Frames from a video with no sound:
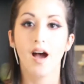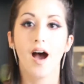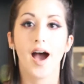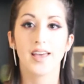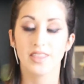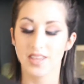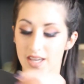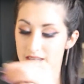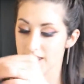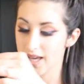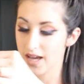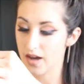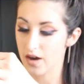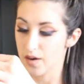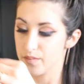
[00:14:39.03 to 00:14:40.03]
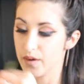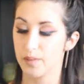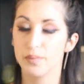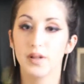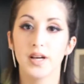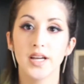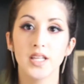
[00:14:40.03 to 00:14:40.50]
I think that
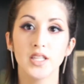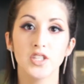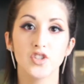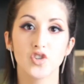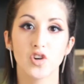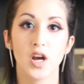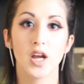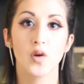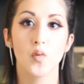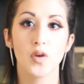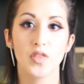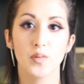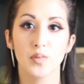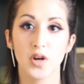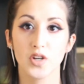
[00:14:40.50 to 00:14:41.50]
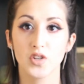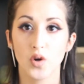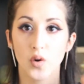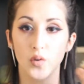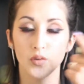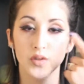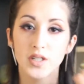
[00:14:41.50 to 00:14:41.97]
applying these dry with a
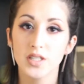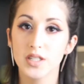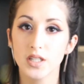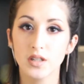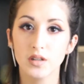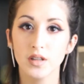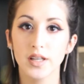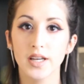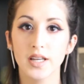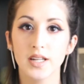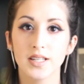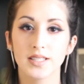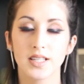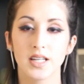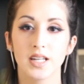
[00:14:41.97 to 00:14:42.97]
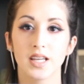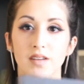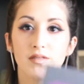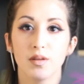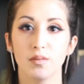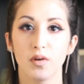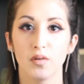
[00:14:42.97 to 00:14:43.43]
brush only to your lid, it's going to
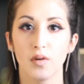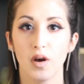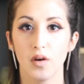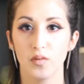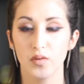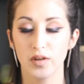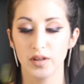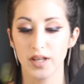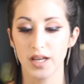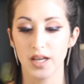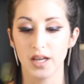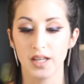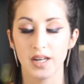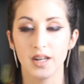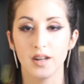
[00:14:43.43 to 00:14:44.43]
give them a really